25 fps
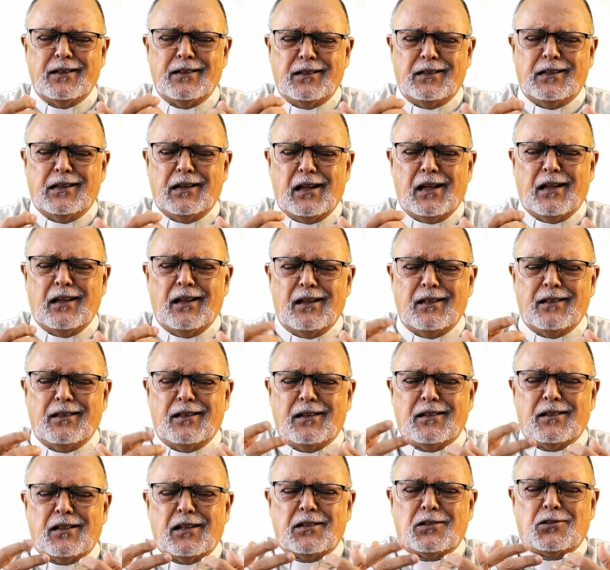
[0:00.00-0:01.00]

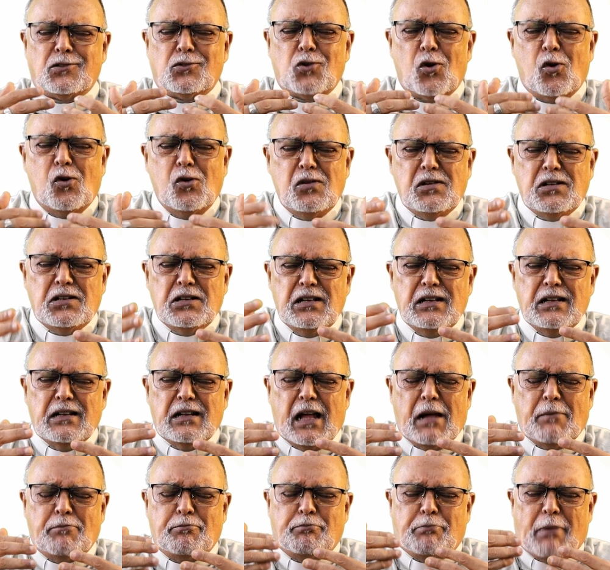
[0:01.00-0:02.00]
the total
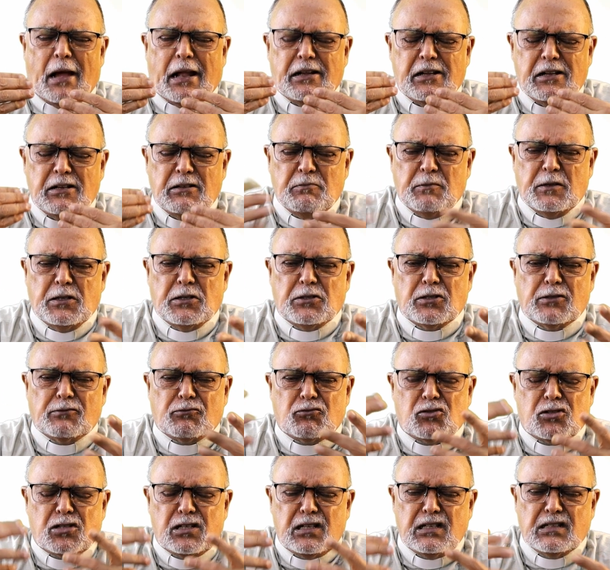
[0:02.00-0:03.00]
abandonment
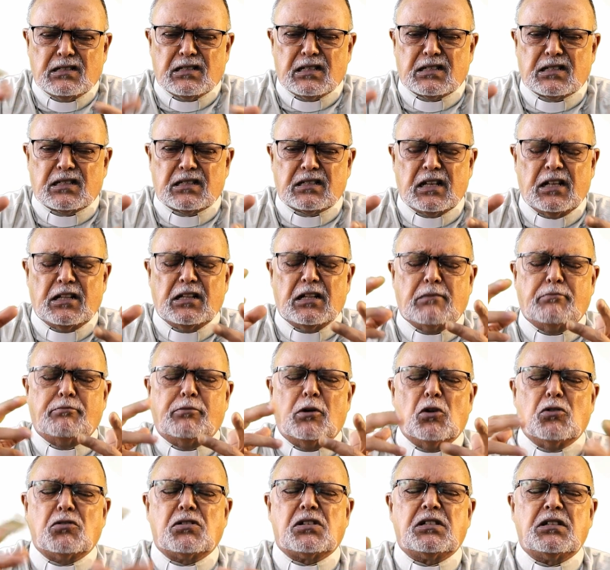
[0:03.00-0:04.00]
of Jesus in the
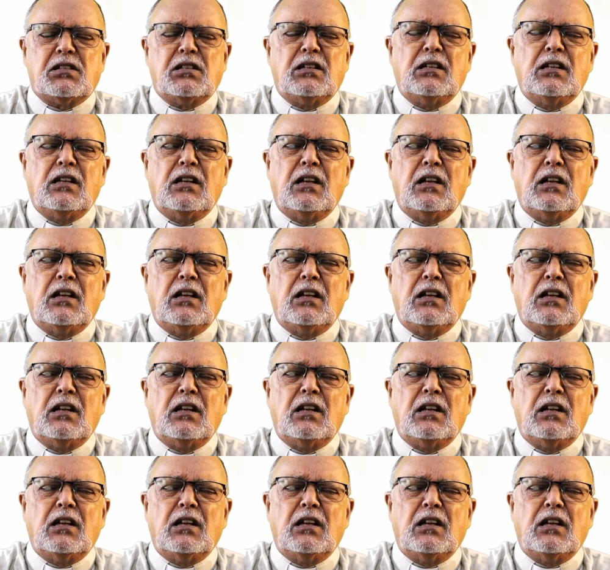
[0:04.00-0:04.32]
boat,